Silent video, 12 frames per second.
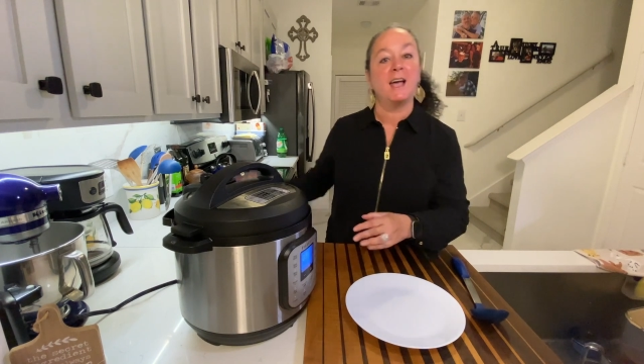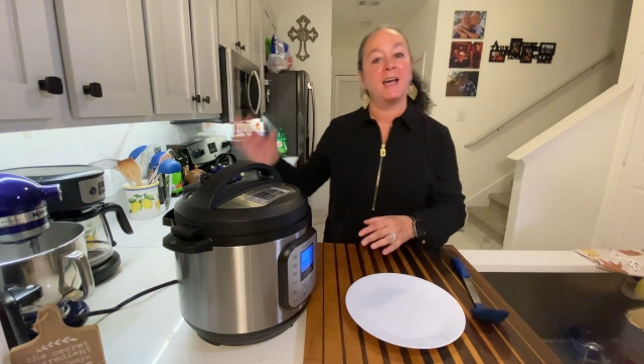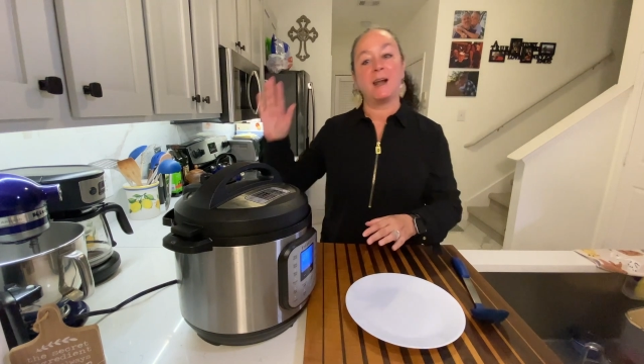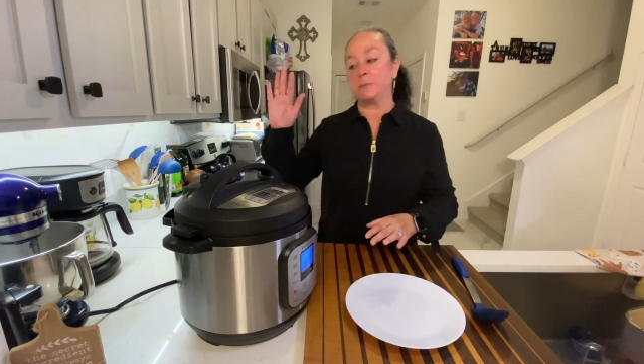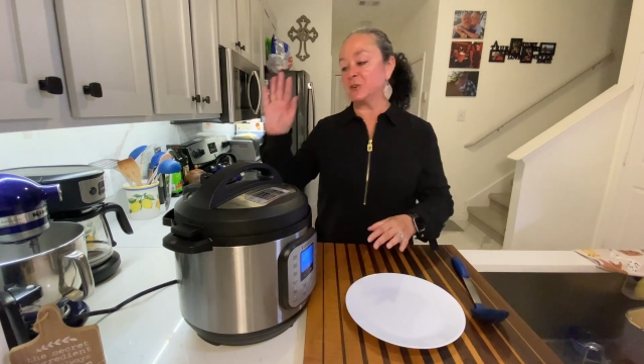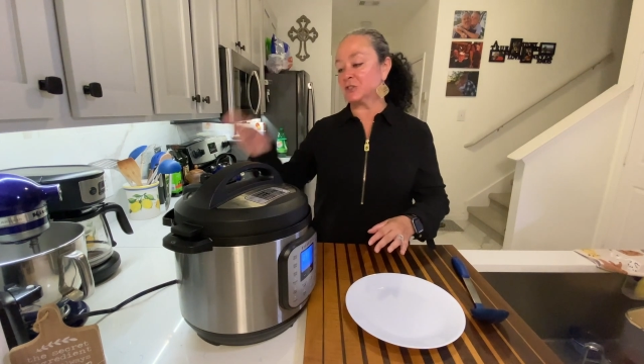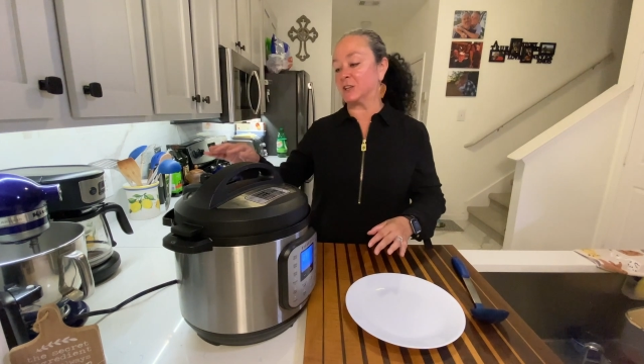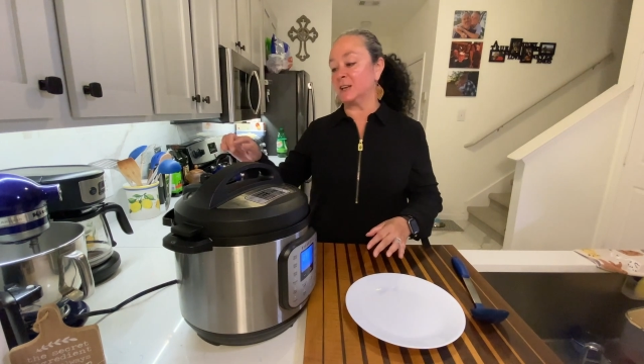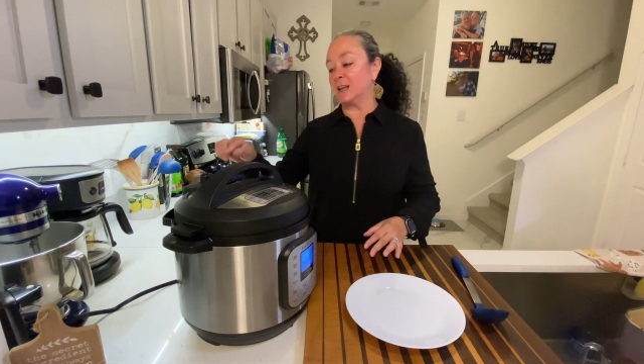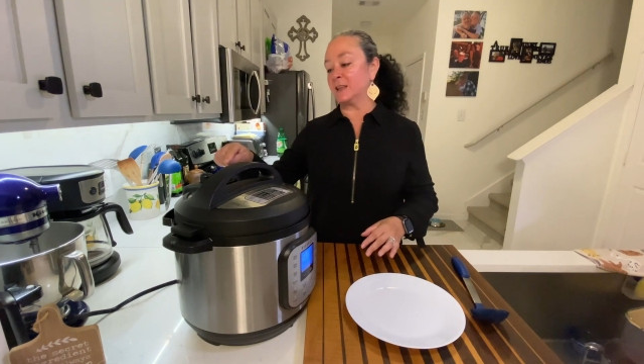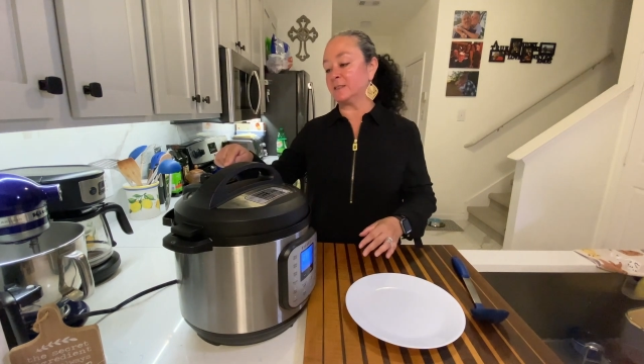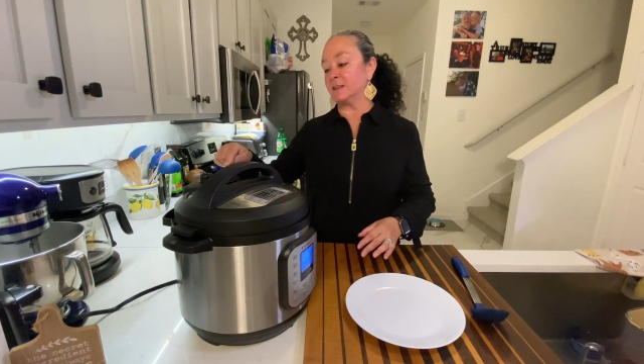and I'm just gonna
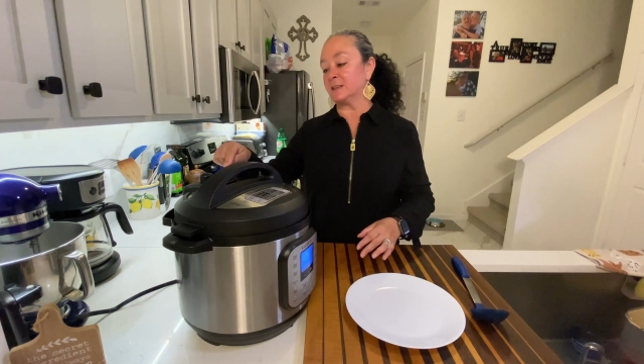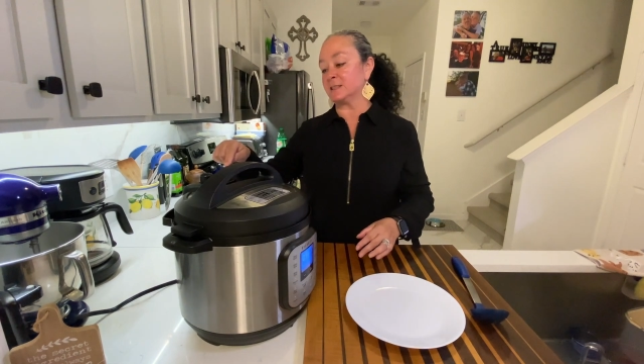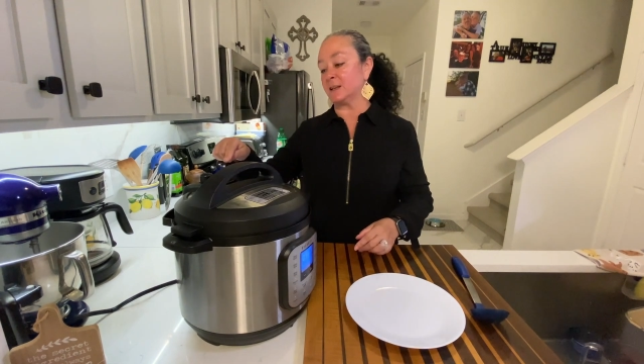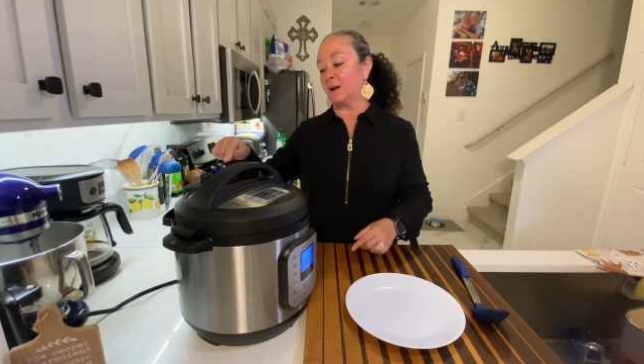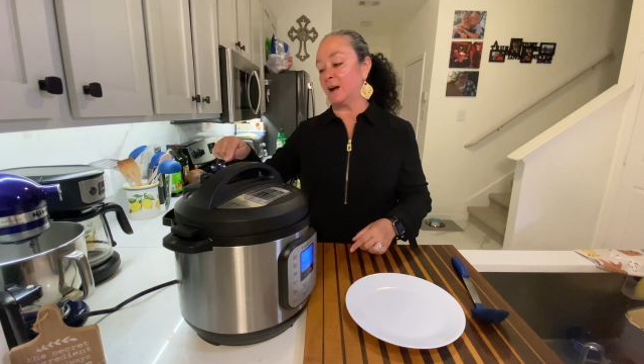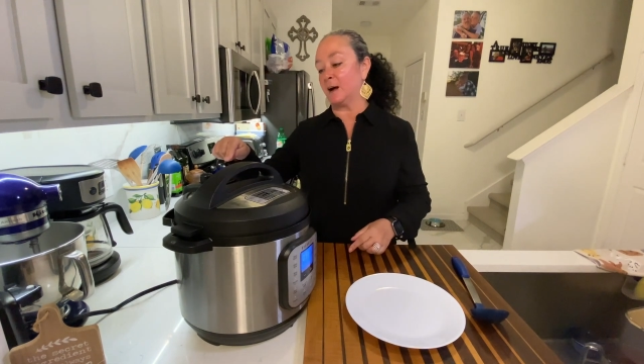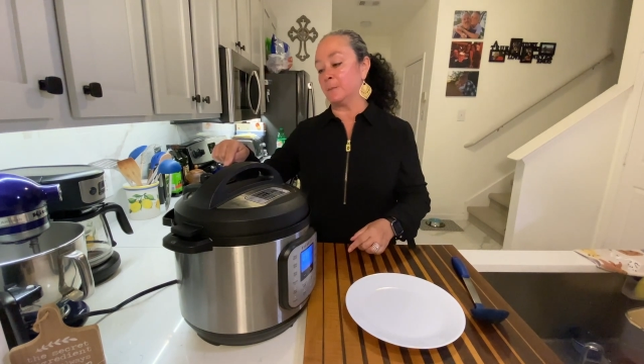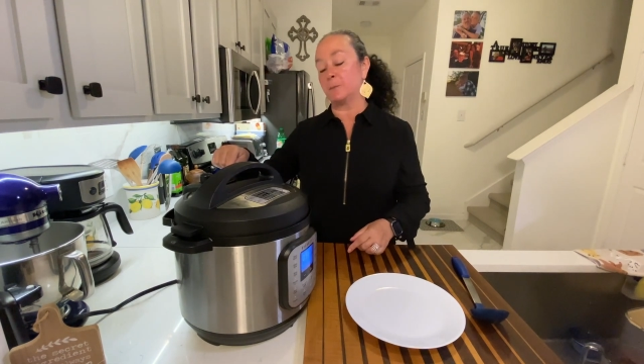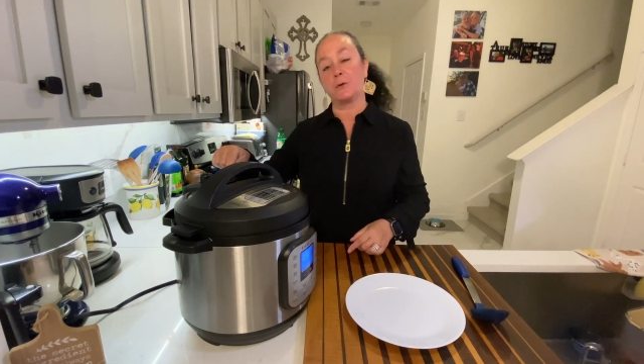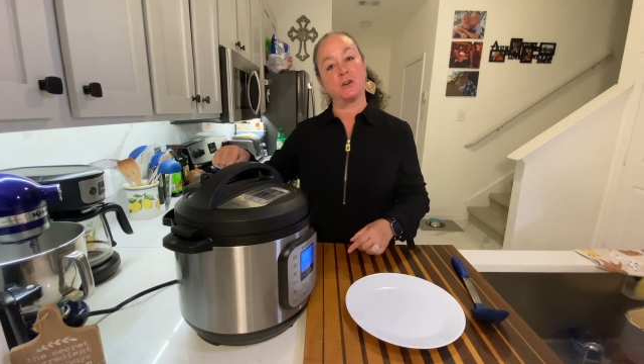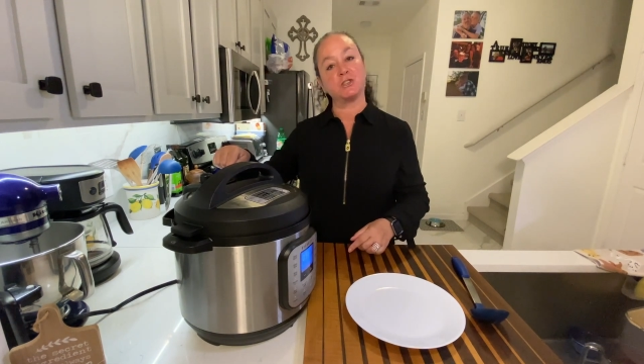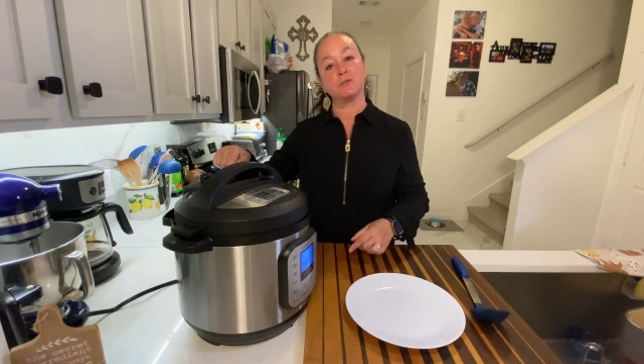hit this
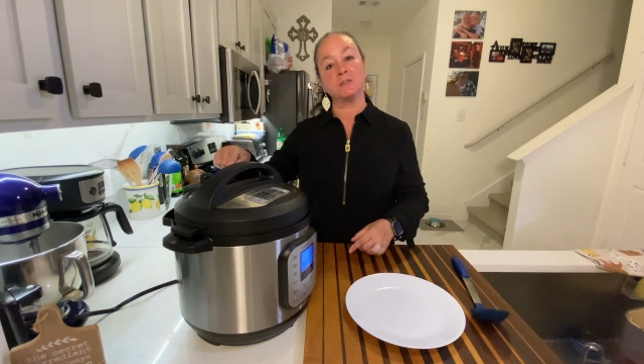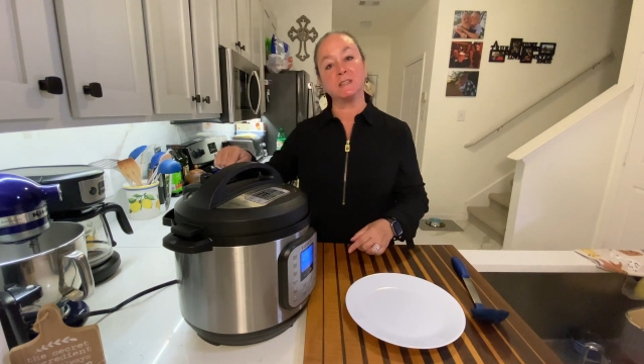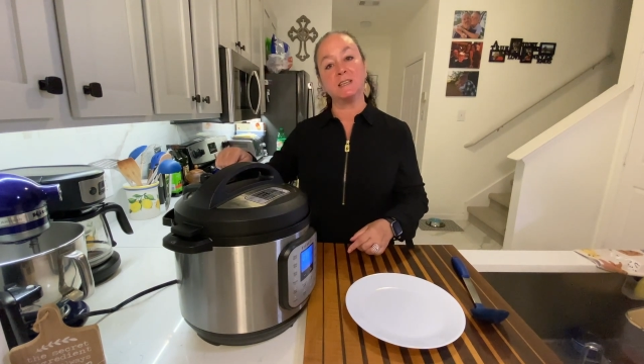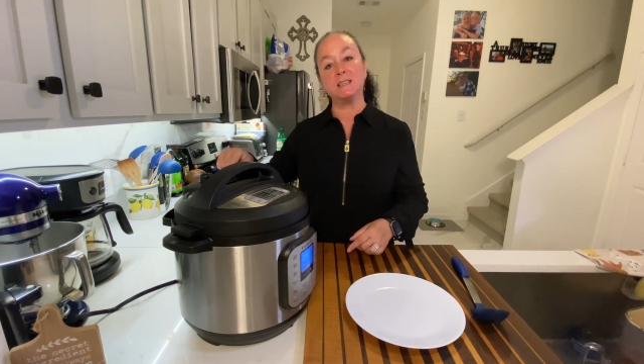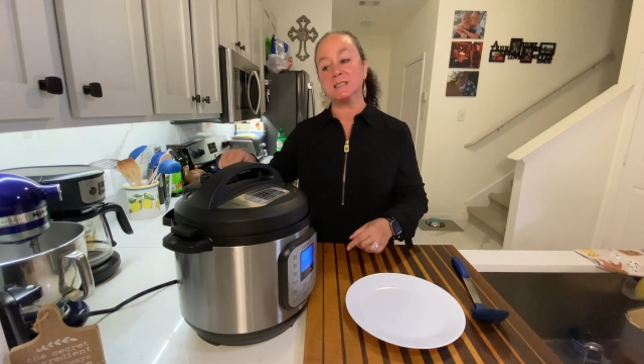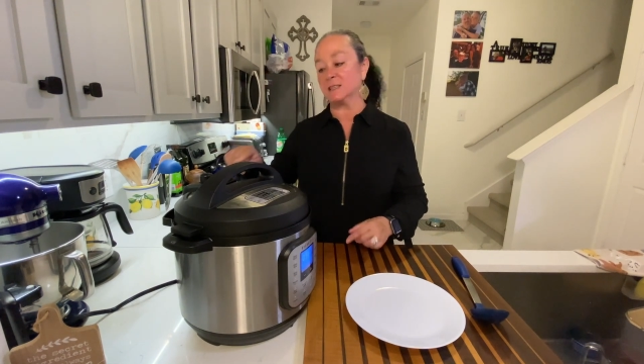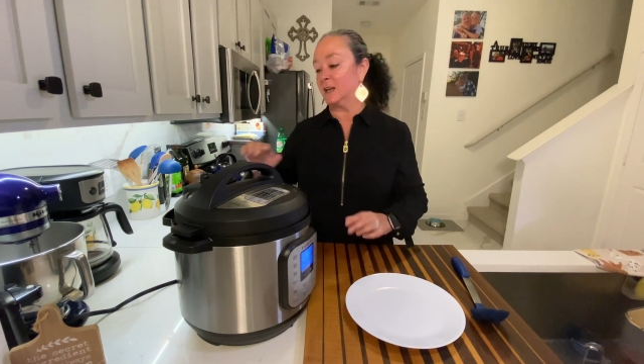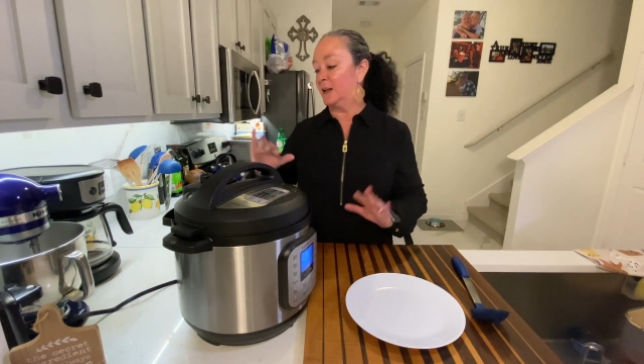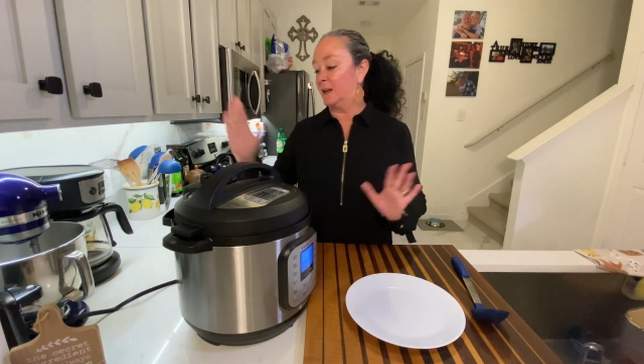pressure release.